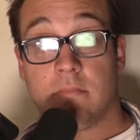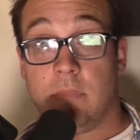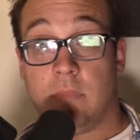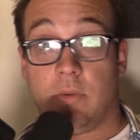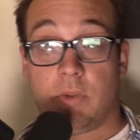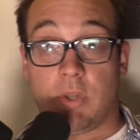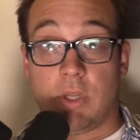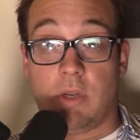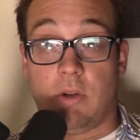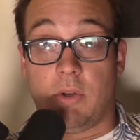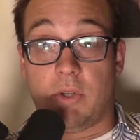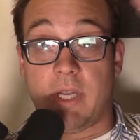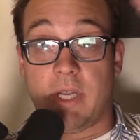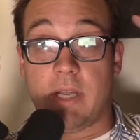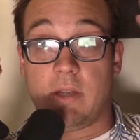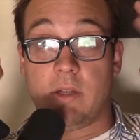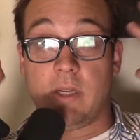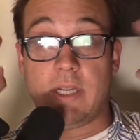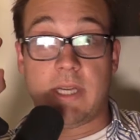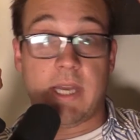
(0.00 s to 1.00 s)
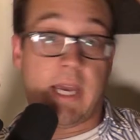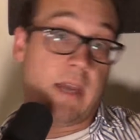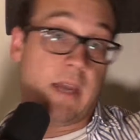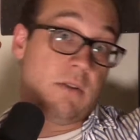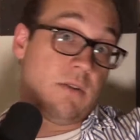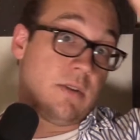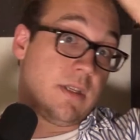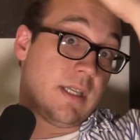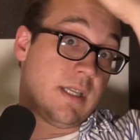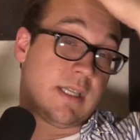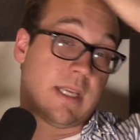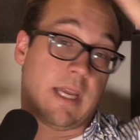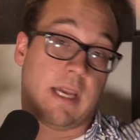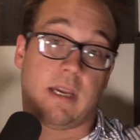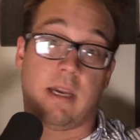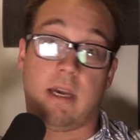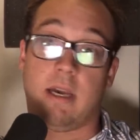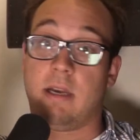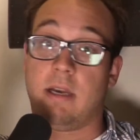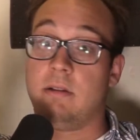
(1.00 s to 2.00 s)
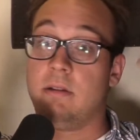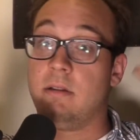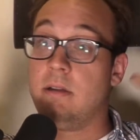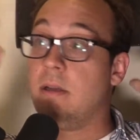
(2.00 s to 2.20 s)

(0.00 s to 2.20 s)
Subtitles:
With little dingly dangles. It's like a